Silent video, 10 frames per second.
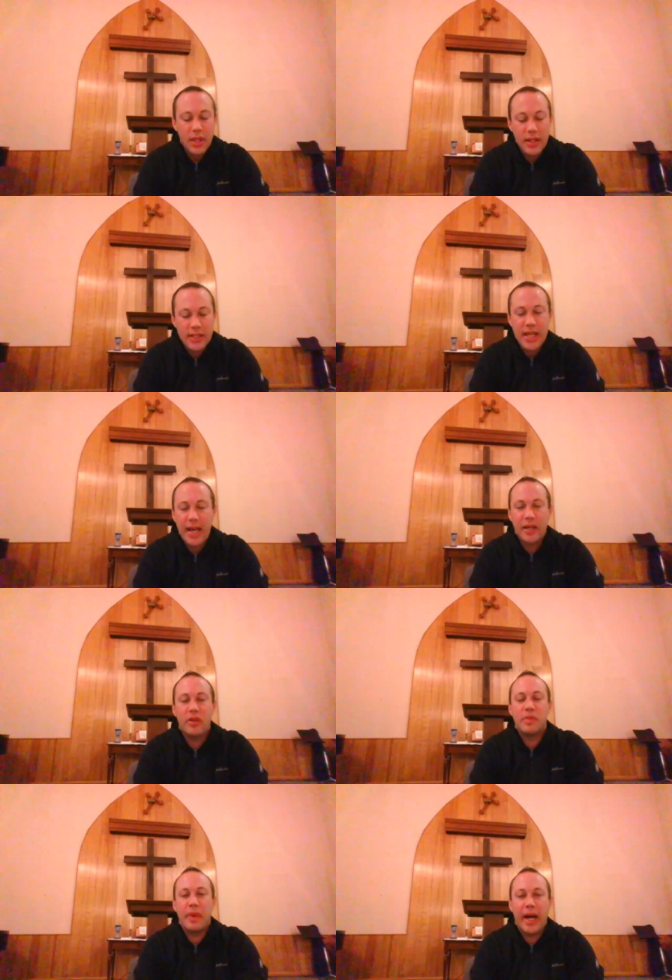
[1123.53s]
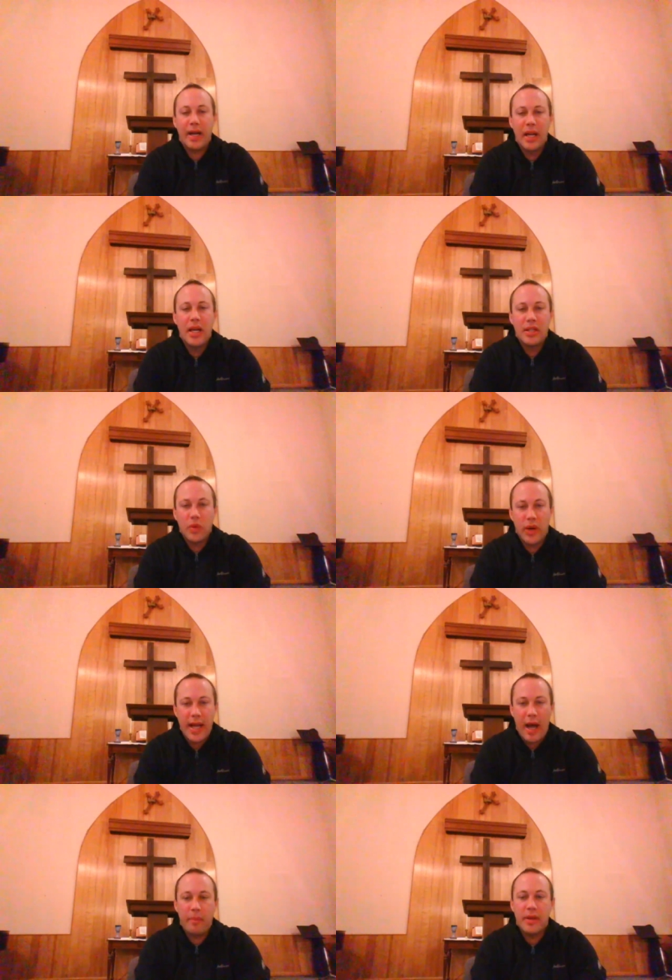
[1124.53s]
This echoes back to what
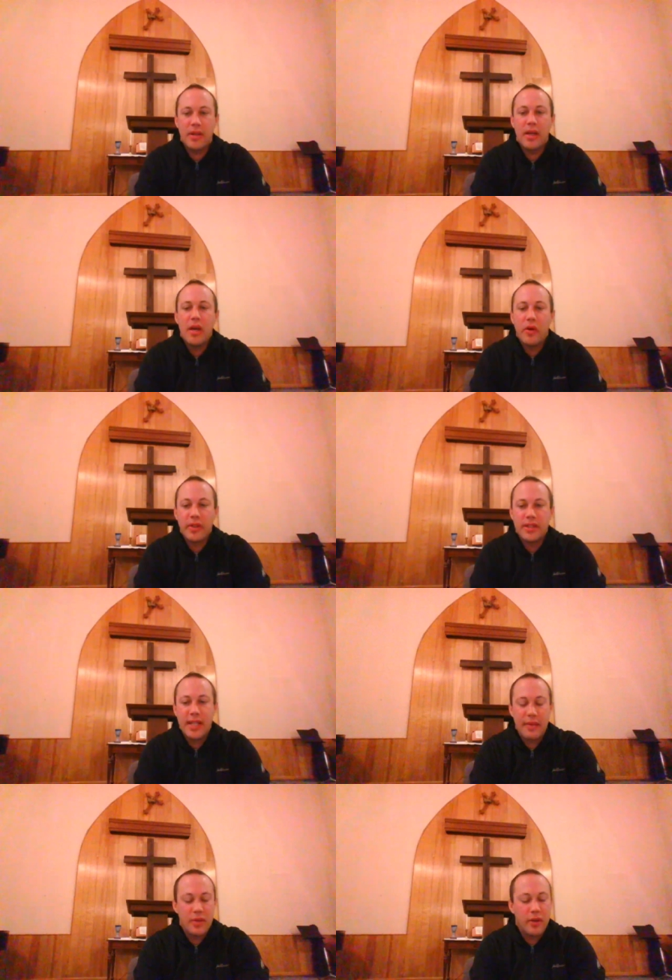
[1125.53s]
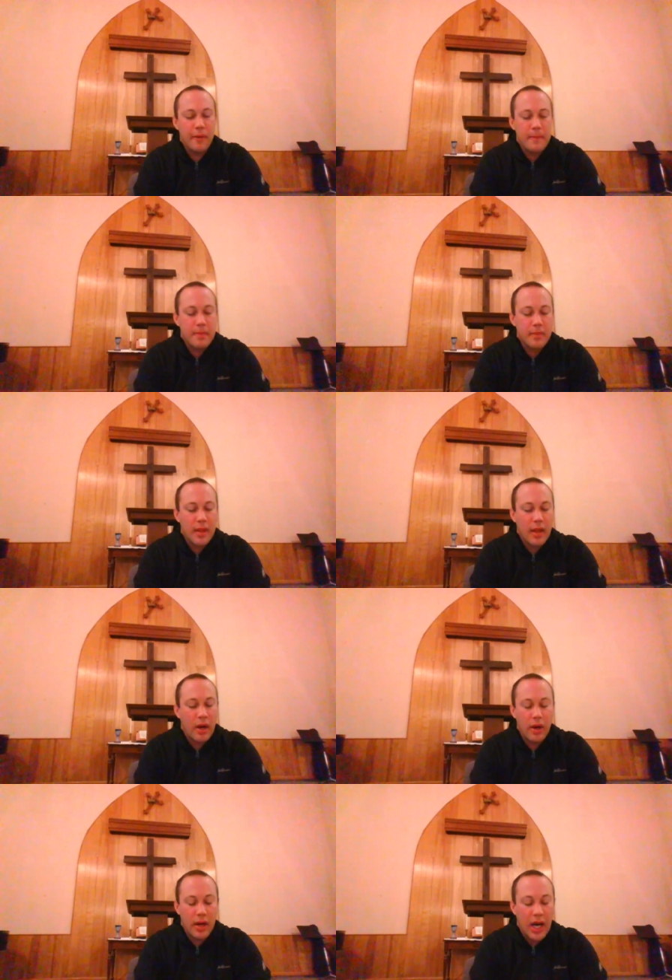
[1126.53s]
happened when Samuel,
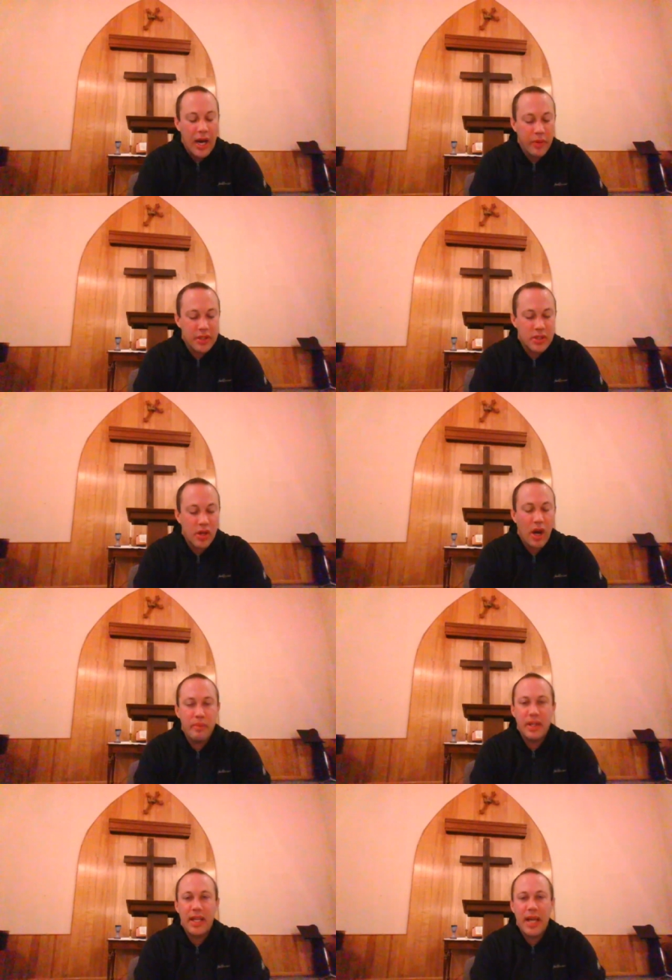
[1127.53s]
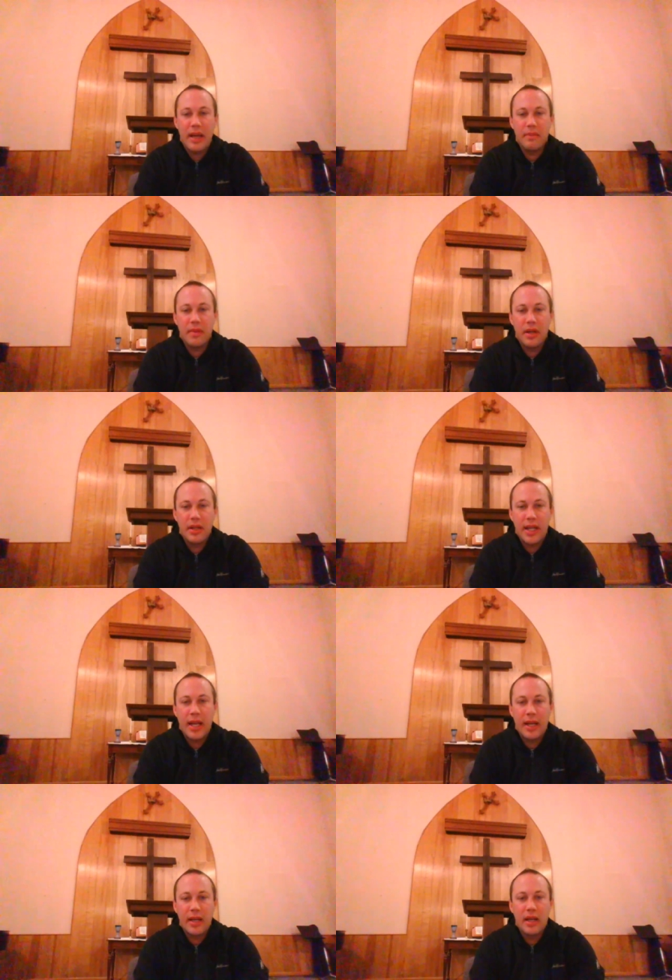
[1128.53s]
or uh, when Saul became
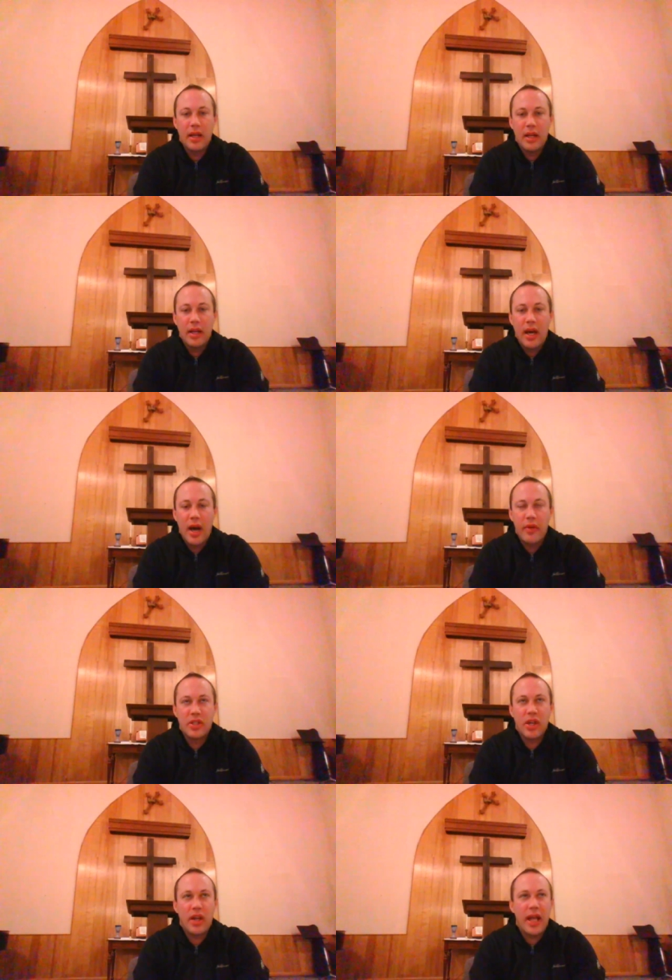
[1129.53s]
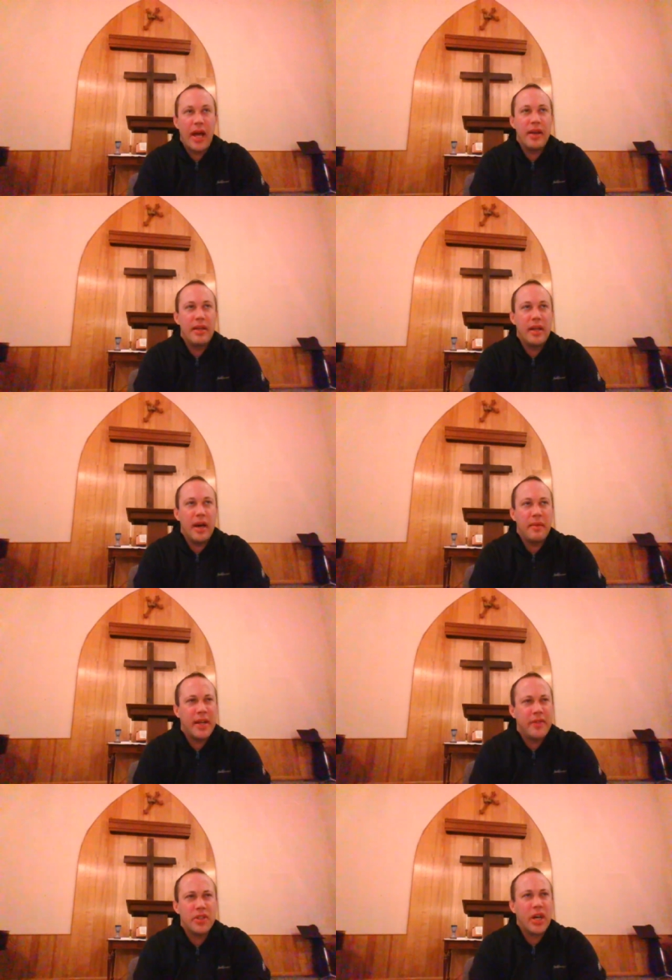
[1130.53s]
king. Uh, we saw that. Um,
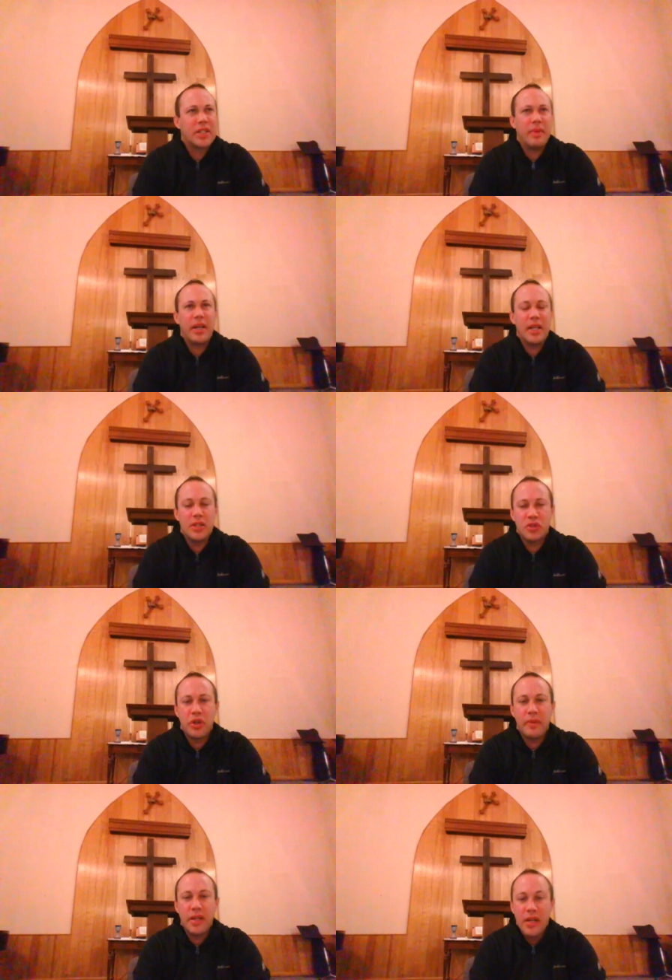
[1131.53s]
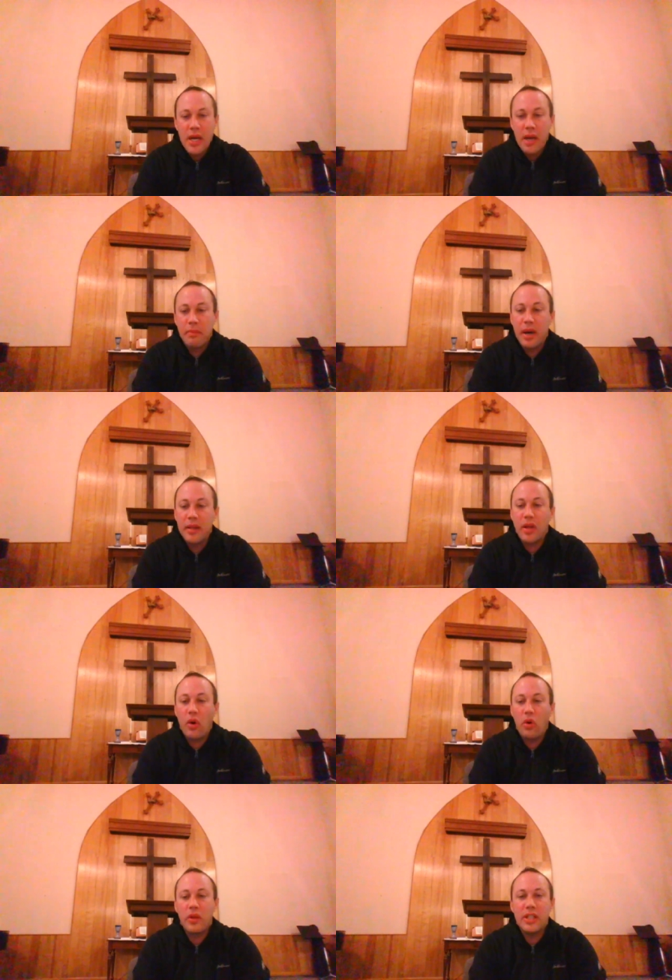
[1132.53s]
I even talked about it in a sermon. But the
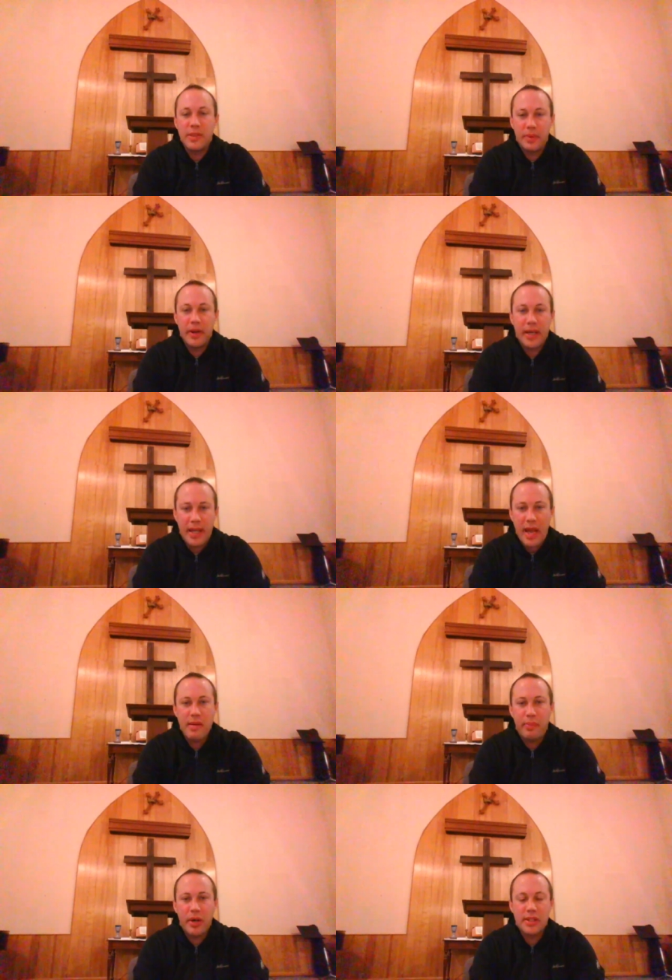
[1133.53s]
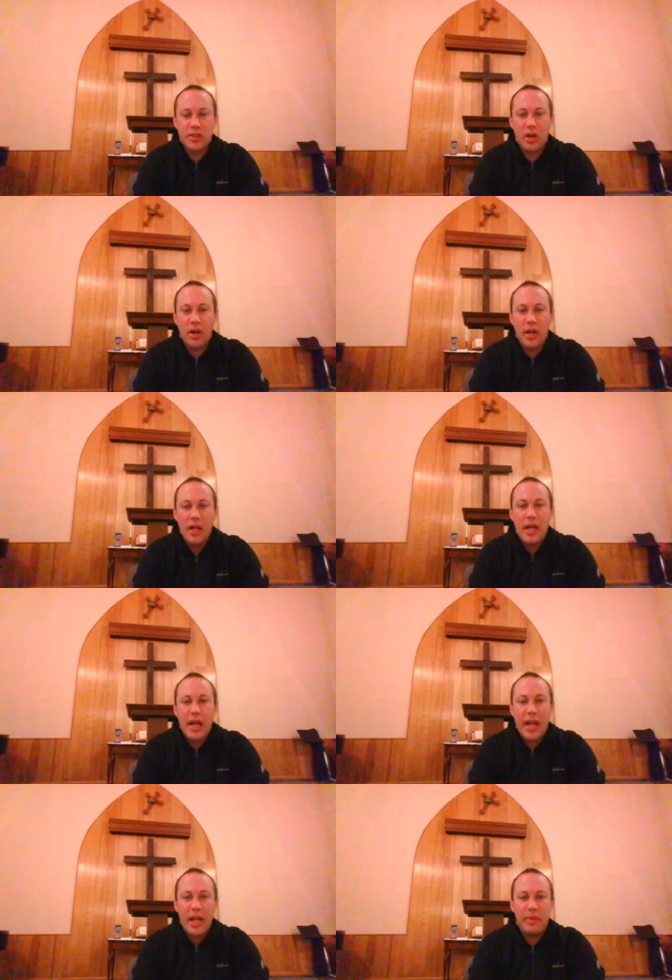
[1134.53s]
Holy Spirit came upon Saul,
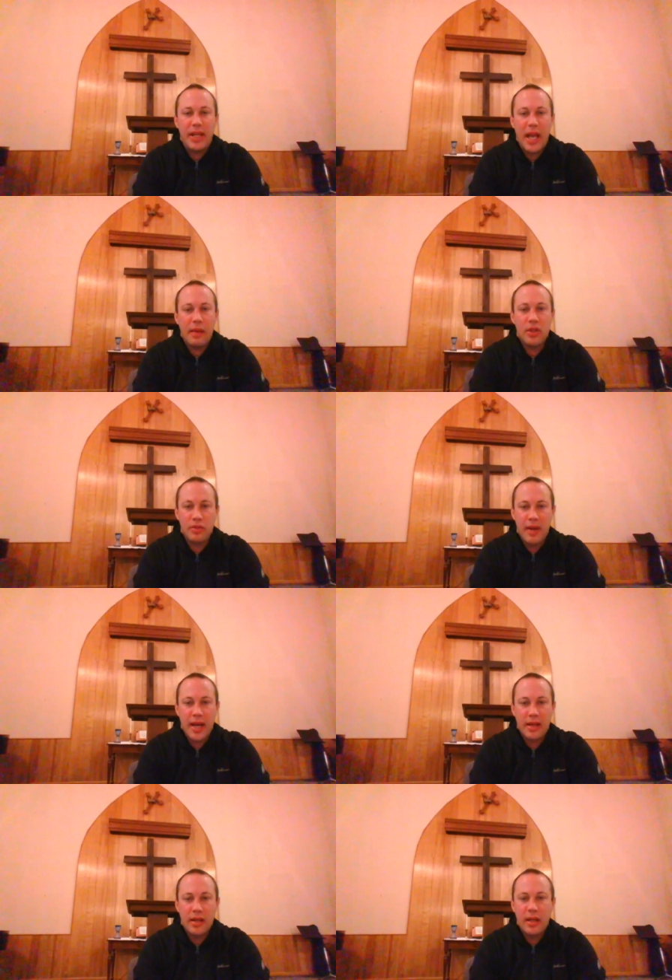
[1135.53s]
and he became a new man.